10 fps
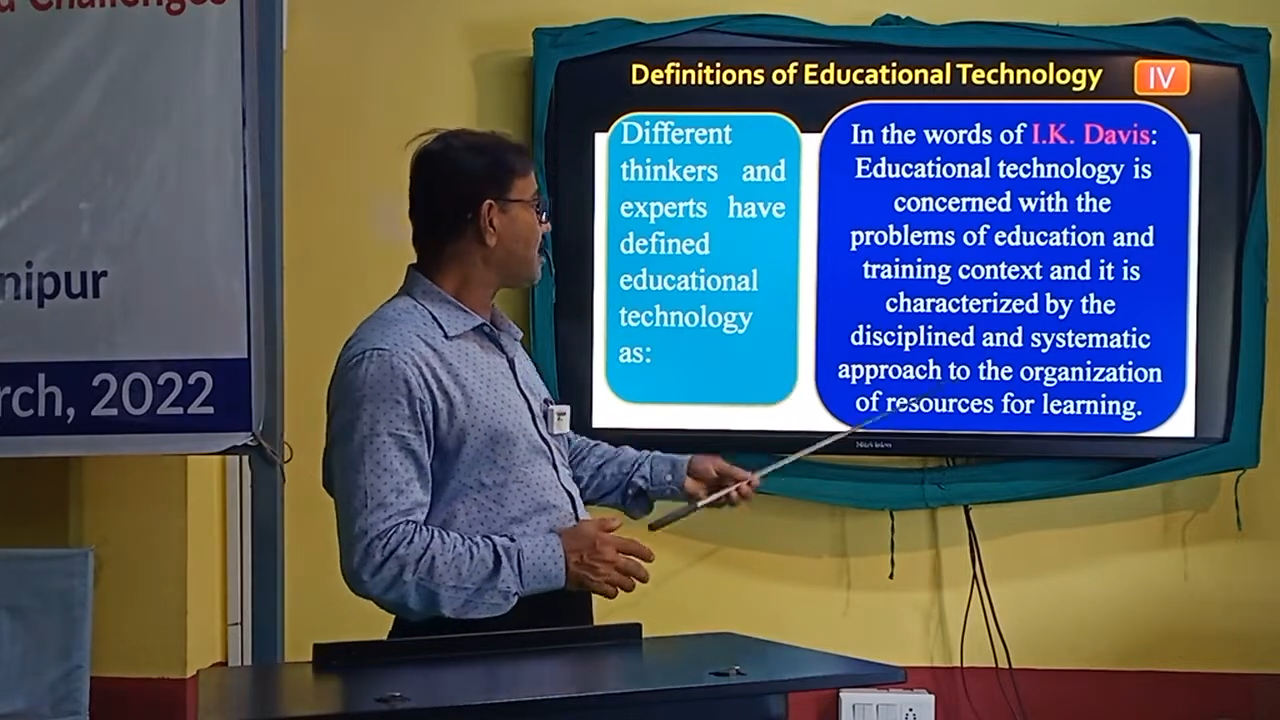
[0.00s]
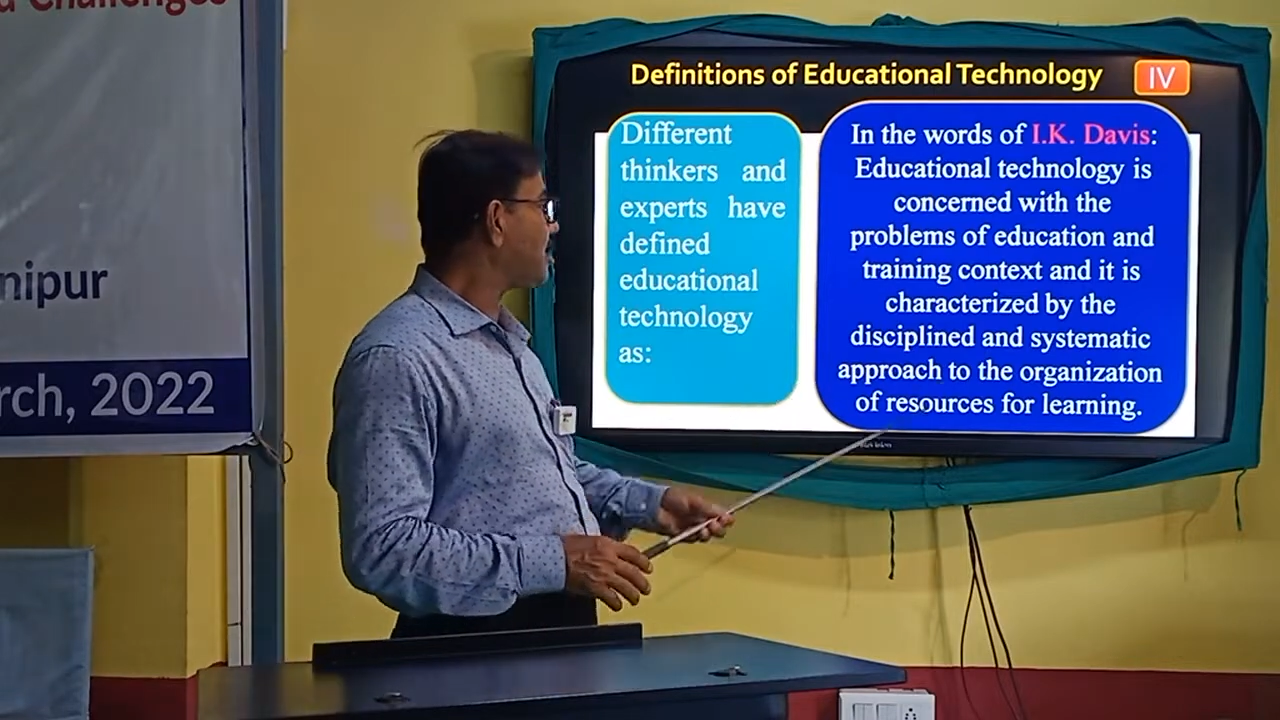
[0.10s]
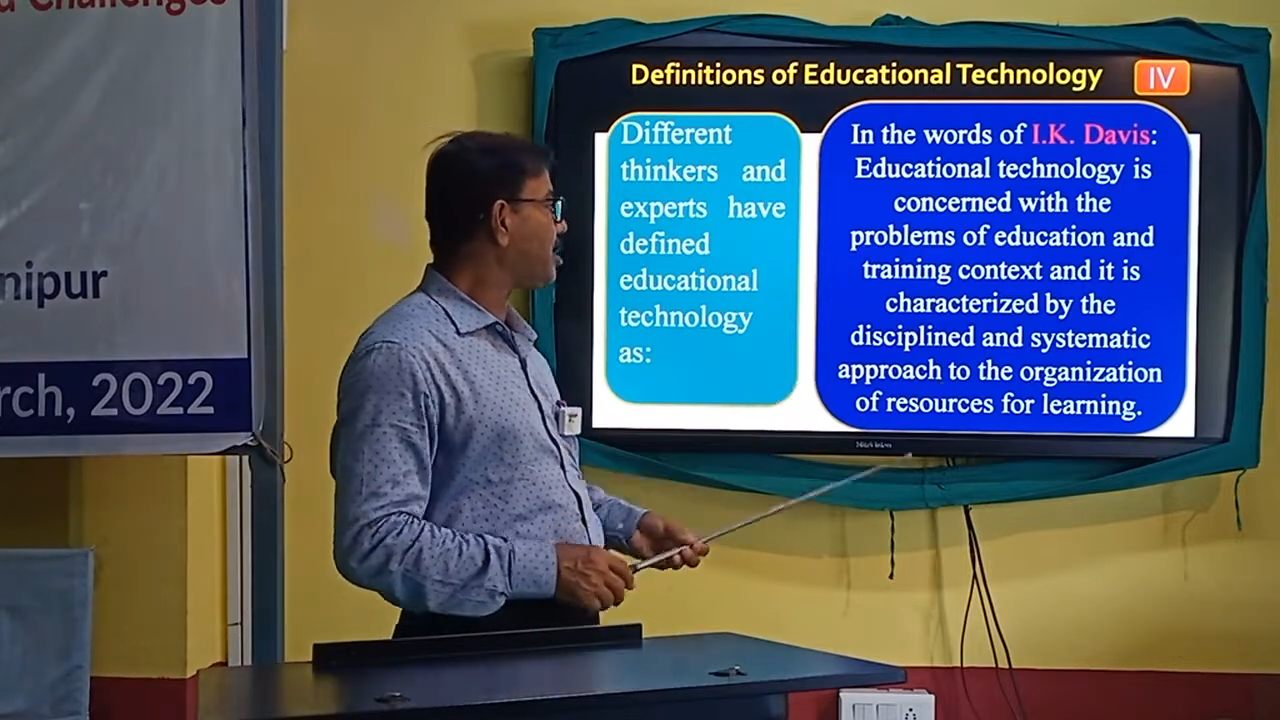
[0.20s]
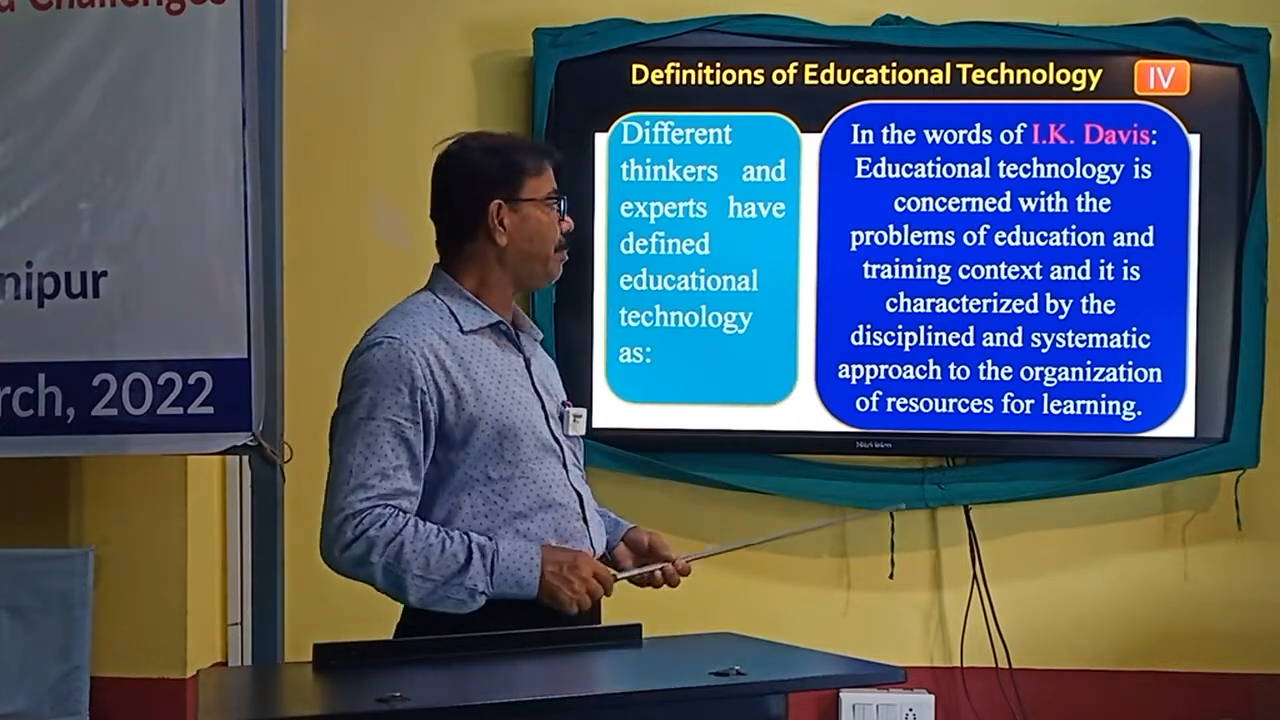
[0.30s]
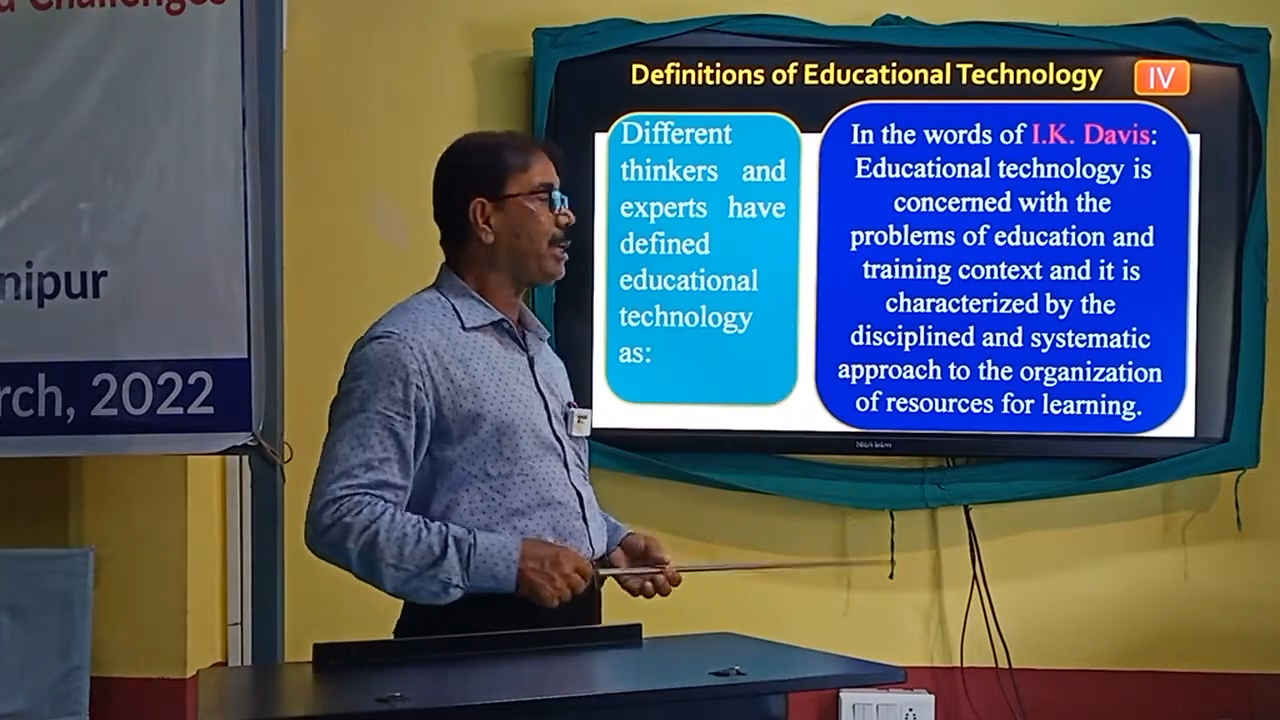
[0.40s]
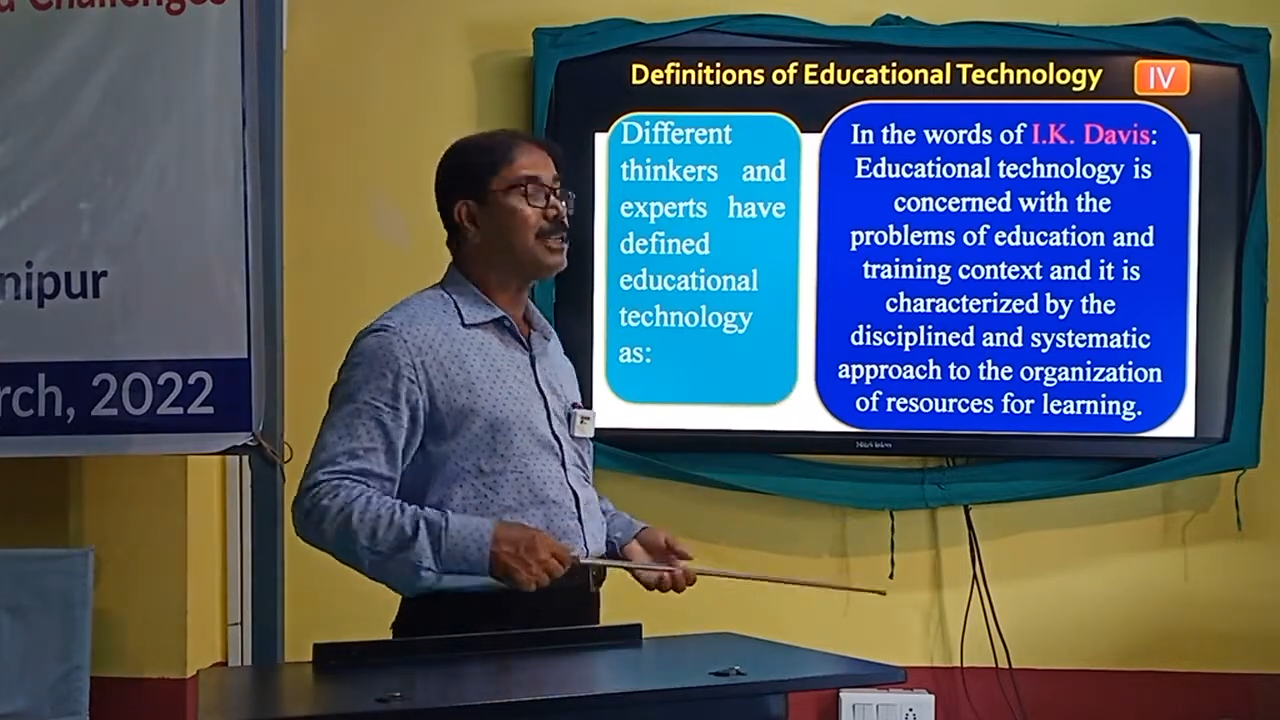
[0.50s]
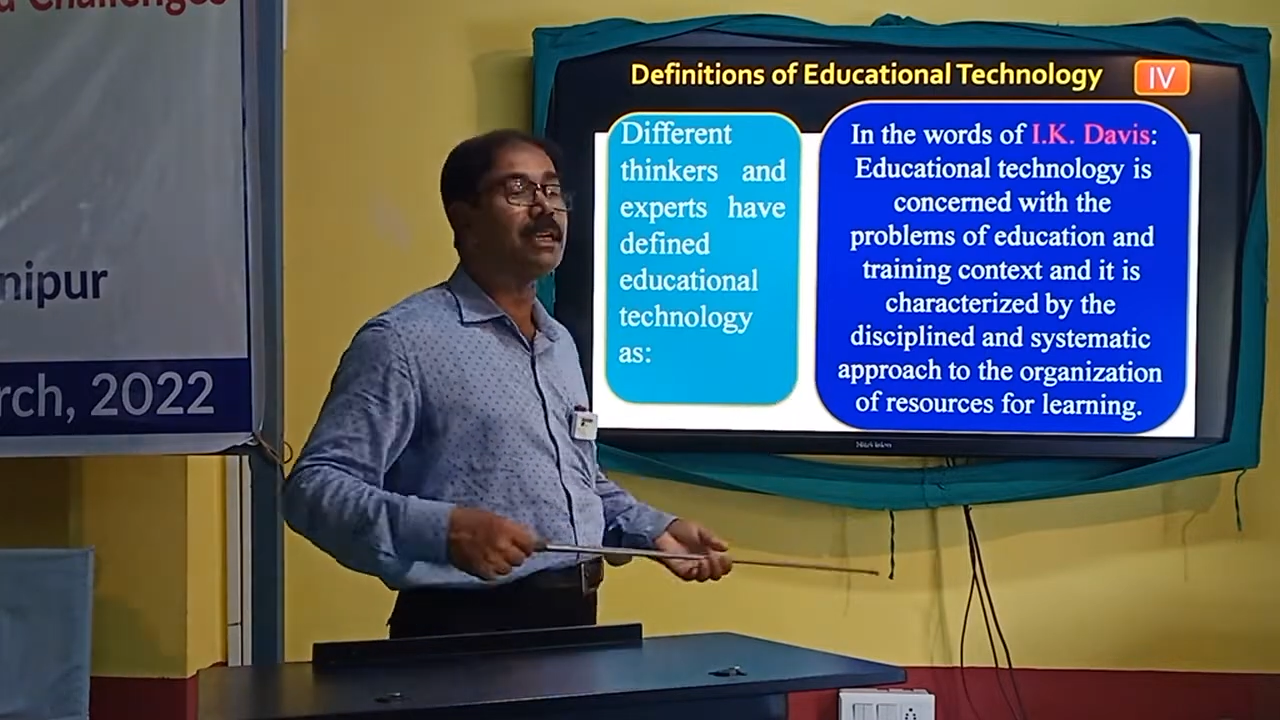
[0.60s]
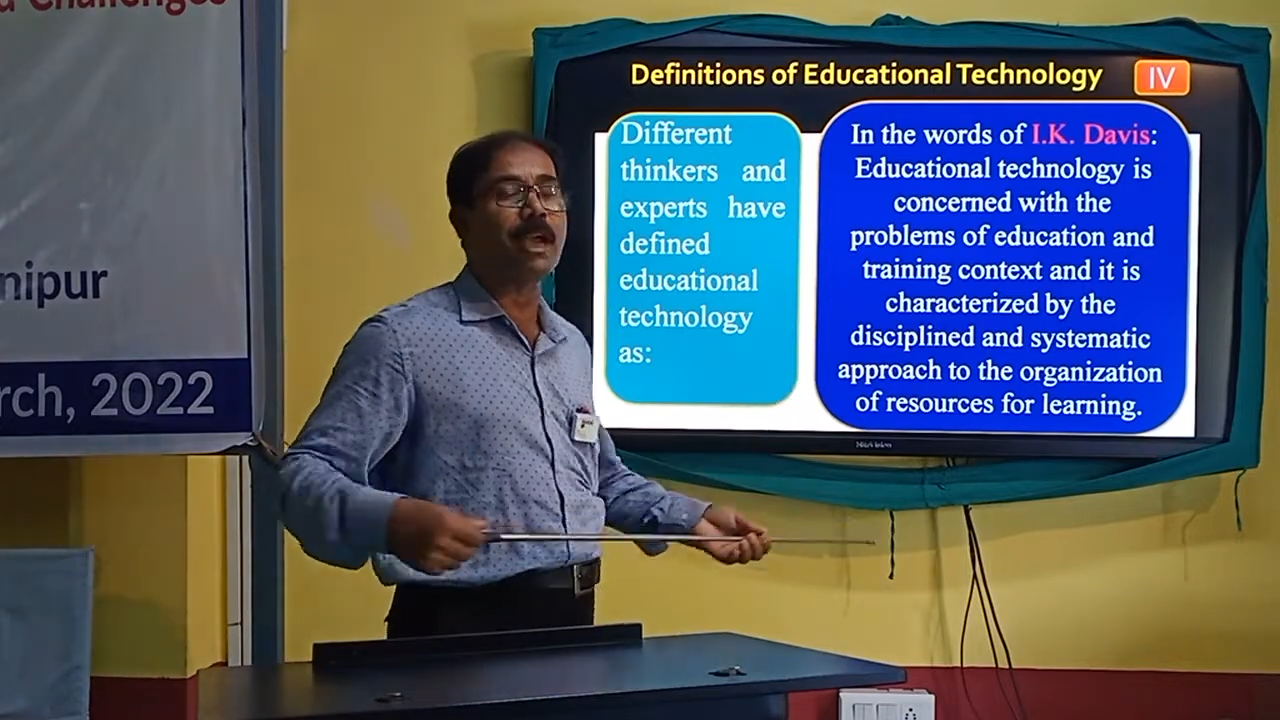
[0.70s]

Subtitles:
systematic